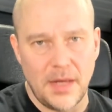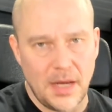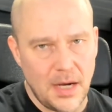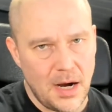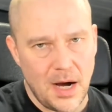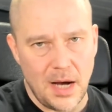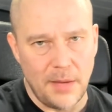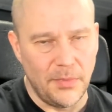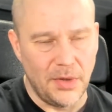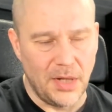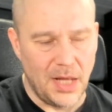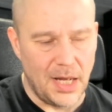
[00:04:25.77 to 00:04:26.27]

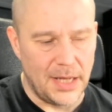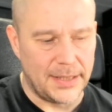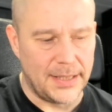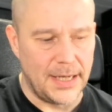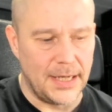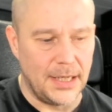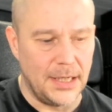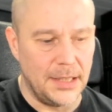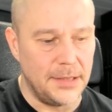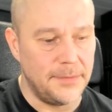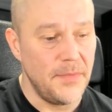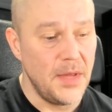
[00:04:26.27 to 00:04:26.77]
I'm
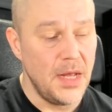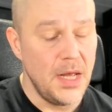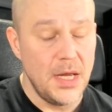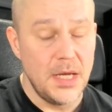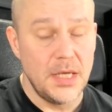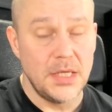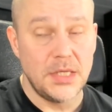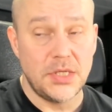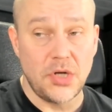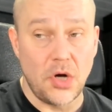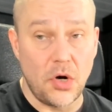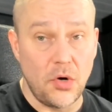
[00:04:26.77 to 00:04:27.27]
liking it.
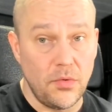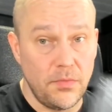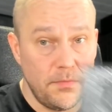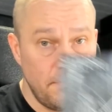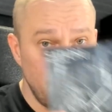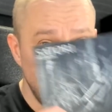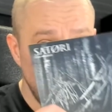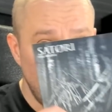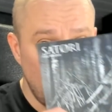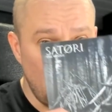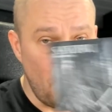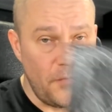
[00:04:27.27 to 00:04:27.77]
So
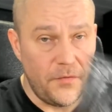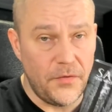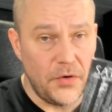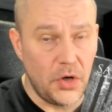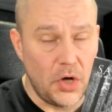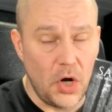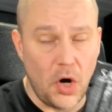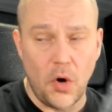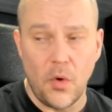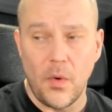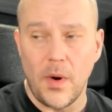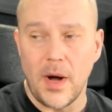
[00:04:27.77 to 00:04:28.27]
off you
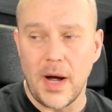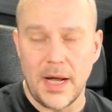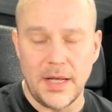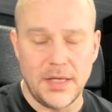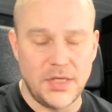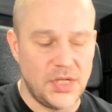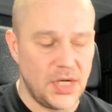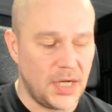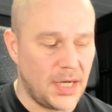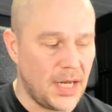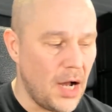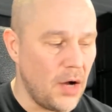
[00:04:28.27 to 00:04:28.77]
go and
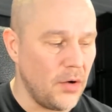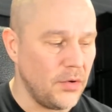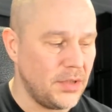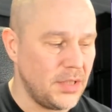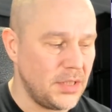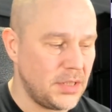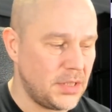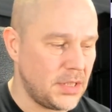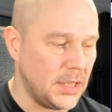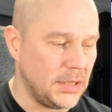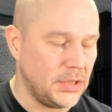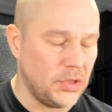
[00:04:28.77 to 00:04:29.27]
check out
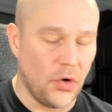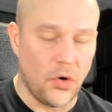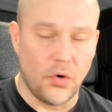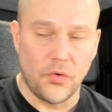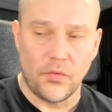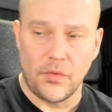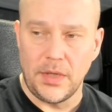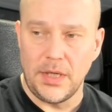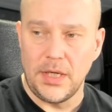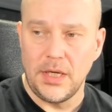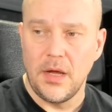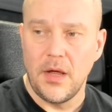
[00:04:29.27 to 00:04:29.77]

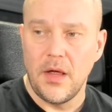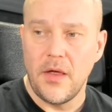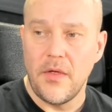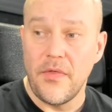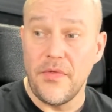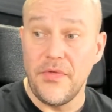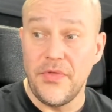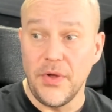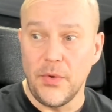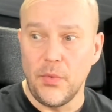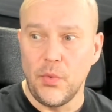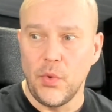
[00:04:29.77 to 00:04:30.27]
Satori
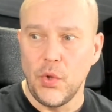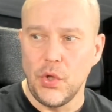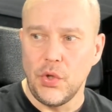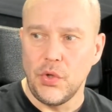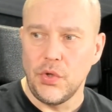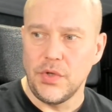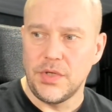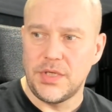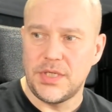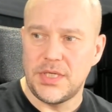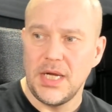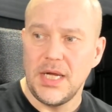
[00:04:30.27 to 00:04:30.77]
the
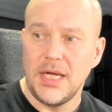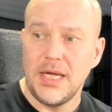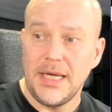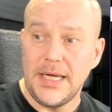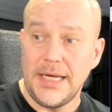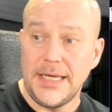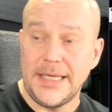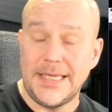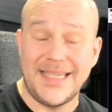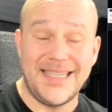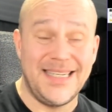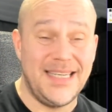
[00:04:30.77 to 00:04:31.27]
woods.
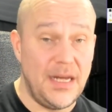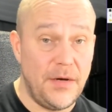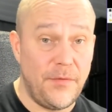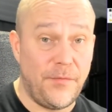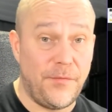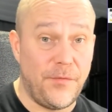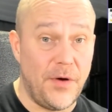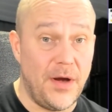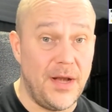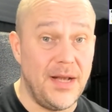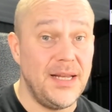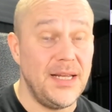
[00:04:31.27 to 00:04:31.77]
It's
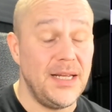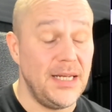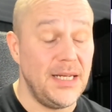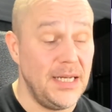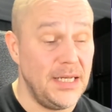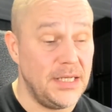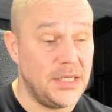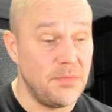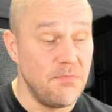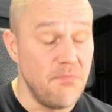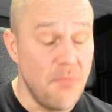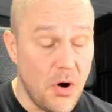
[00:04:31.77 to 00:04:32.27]
different,
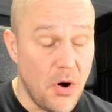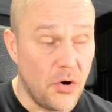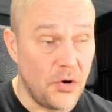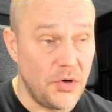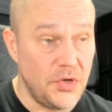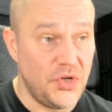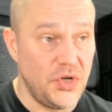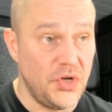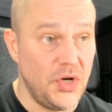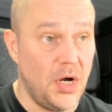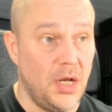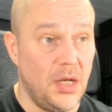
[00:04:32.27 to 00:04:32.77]
it's
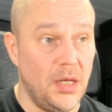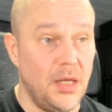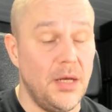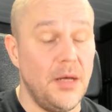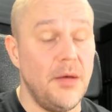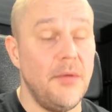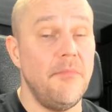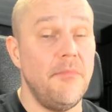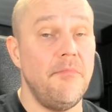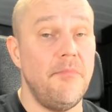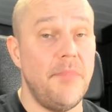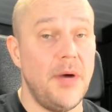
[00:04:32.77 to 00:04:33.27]
marginal,
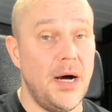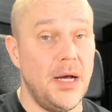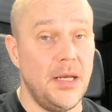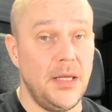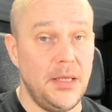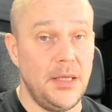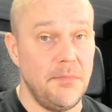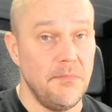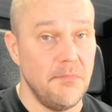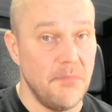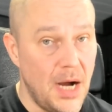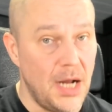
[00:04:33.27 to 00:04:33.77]
but
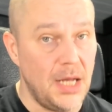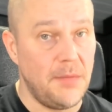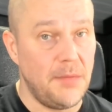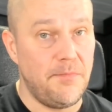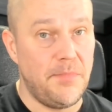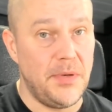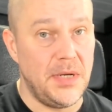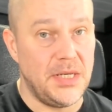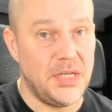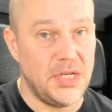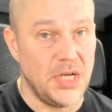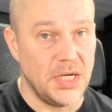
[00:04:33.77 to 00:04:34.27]
it might
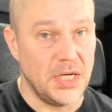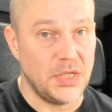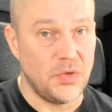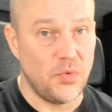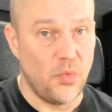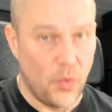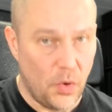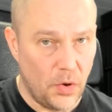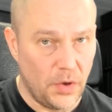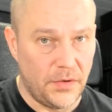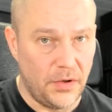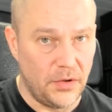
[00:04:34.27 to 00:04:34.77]
be just
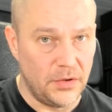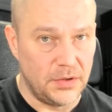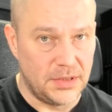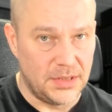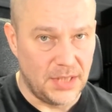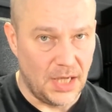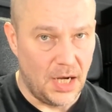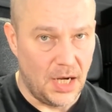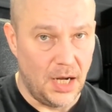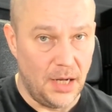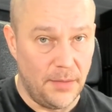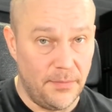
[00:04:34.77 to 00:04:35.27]
worth your
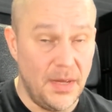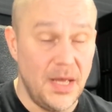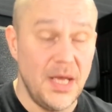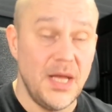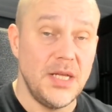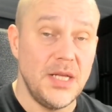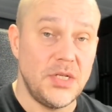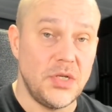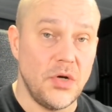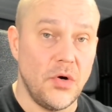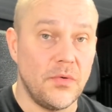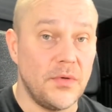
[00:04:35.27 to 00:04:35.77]
time.
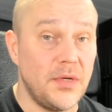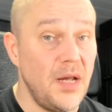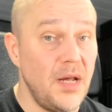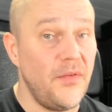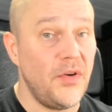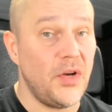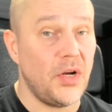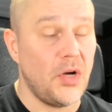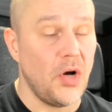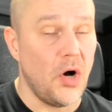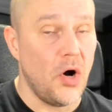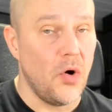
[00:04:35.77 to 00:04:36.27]
So give
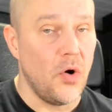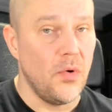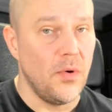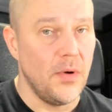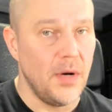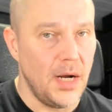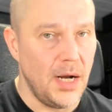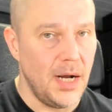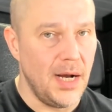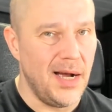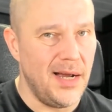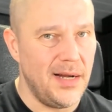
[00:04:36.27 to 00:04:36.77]
it a go
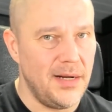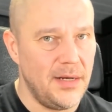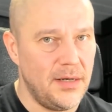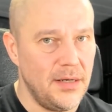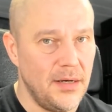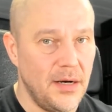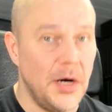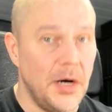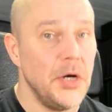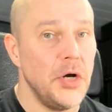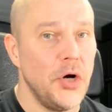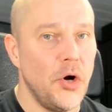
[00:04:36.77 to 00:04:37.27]
and
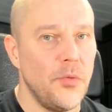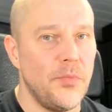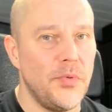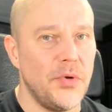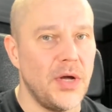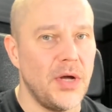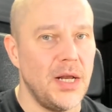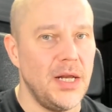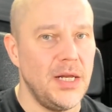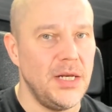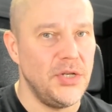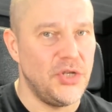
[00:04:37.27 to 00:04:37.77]
I hope you are
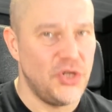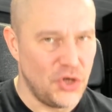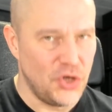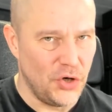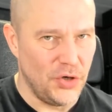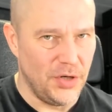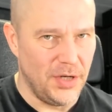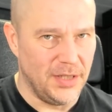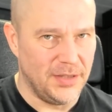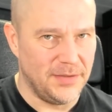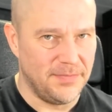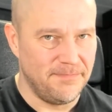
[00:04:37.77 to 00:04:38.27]
gonna enjoy
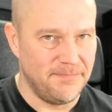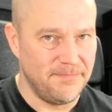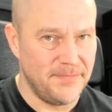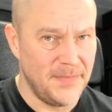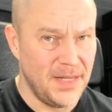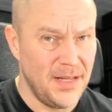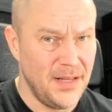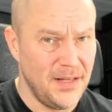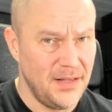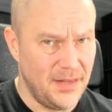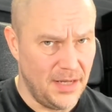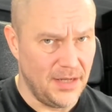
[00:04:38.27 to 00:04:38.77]
it.
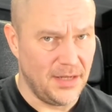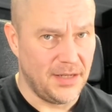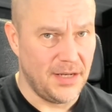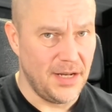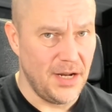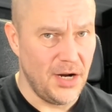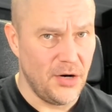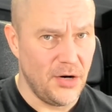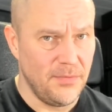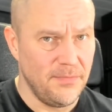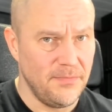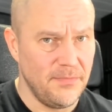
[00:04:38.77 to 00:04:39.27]
Take
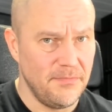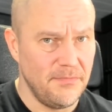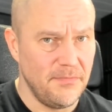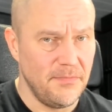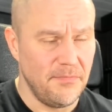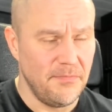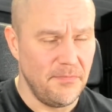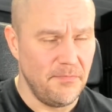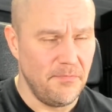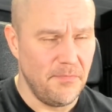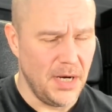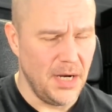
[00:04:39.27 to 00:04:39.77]
care.
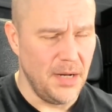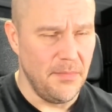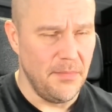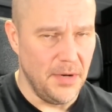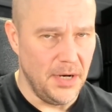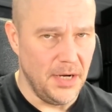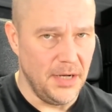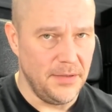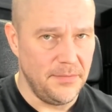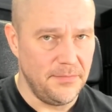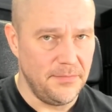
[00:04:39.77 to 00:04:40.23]
Bye bye.